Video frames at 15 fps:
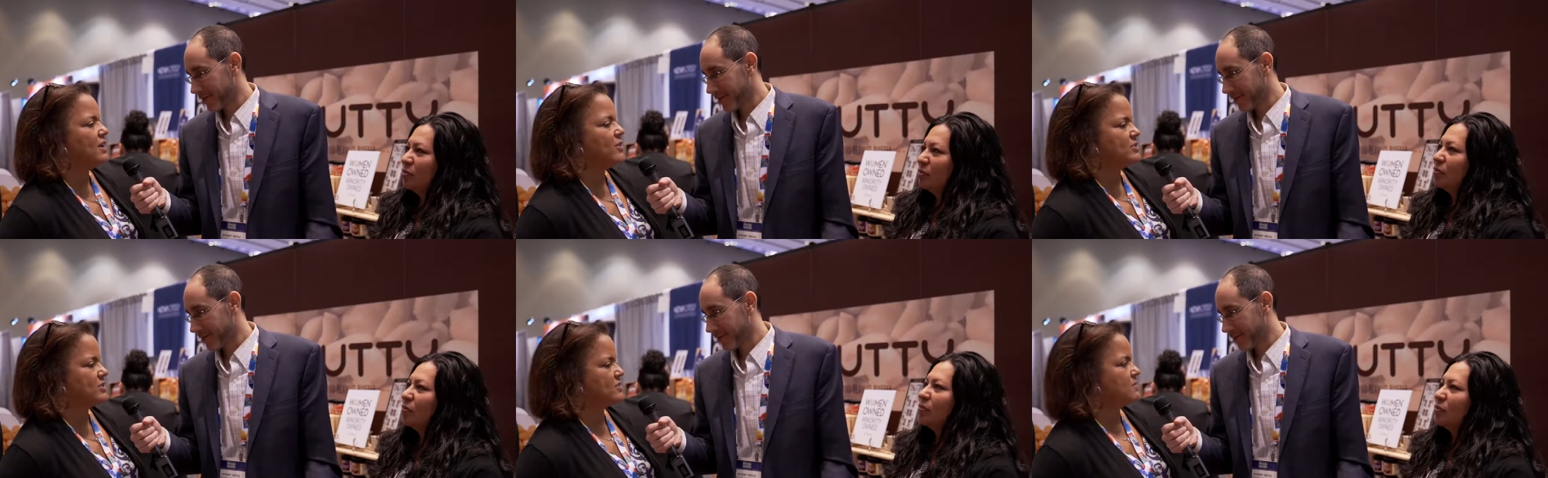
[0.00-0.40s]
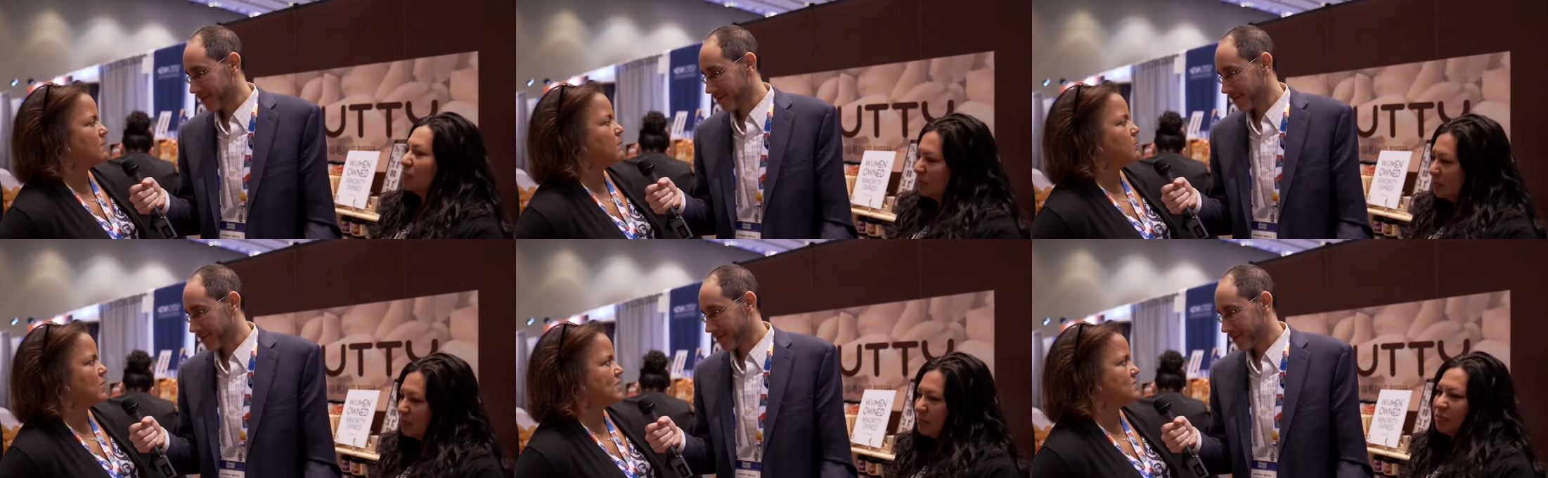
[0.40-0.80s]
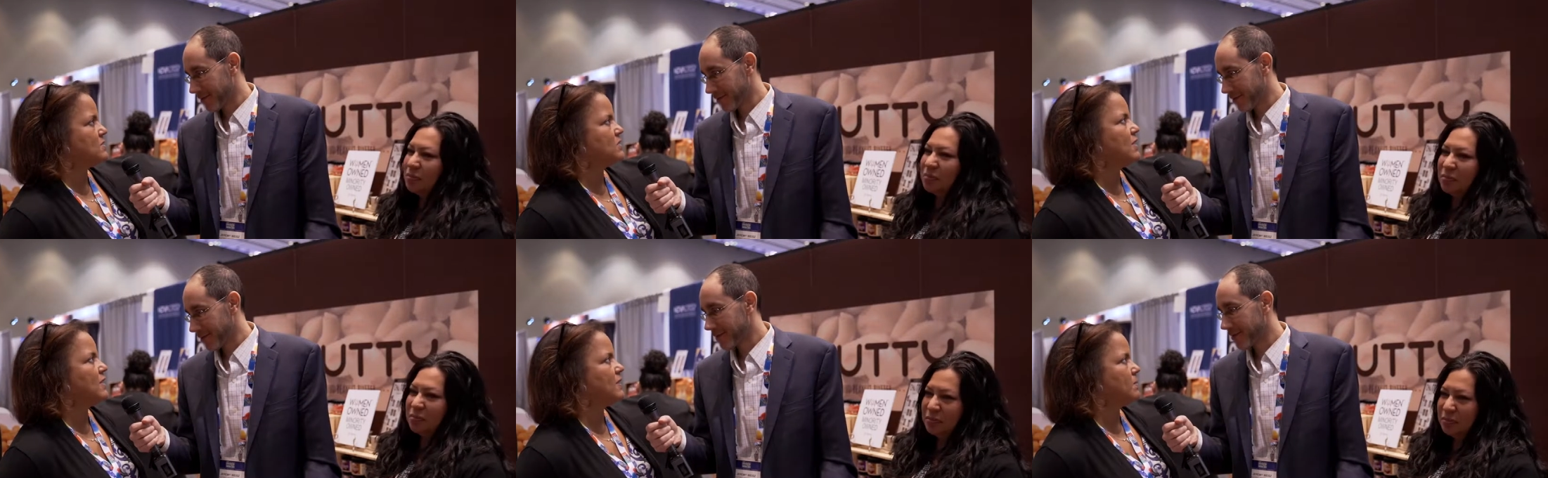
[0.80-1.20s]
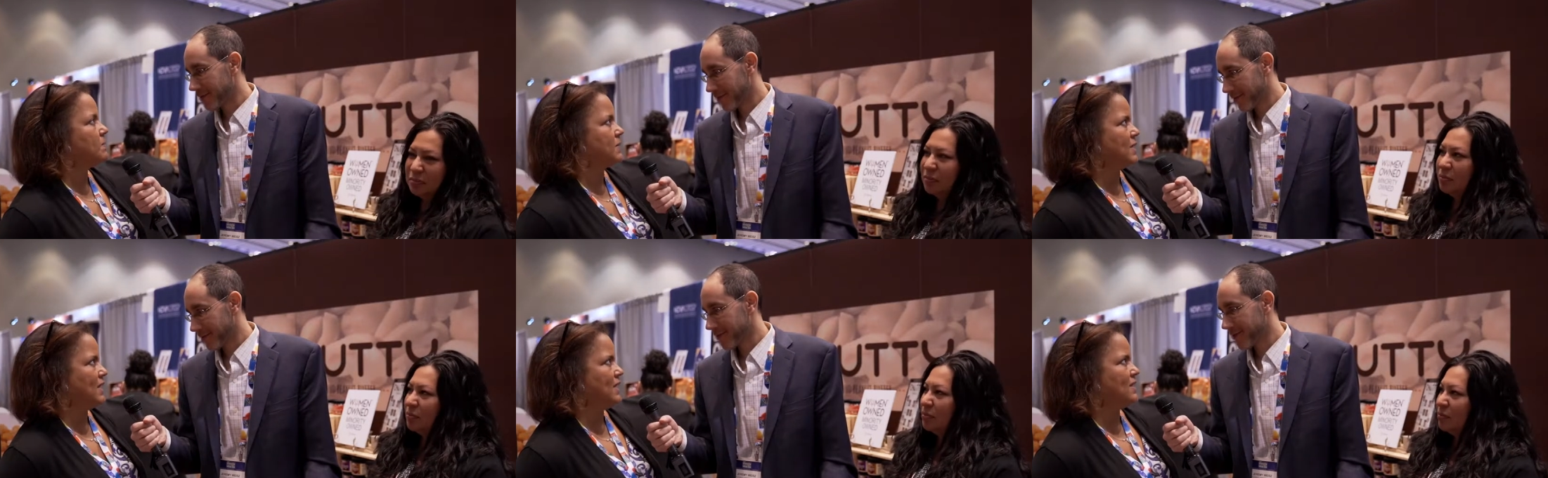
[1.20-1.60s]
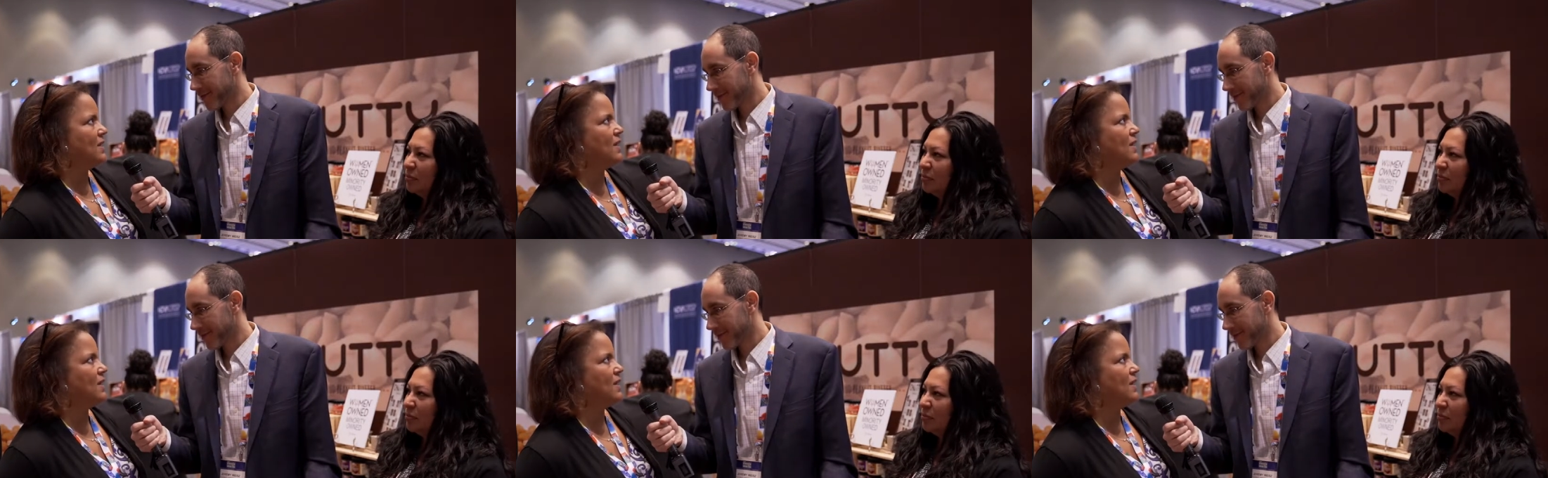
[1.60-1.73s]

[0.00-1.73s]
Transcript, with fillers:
Speaker 1: irresistible pretzel and the plain,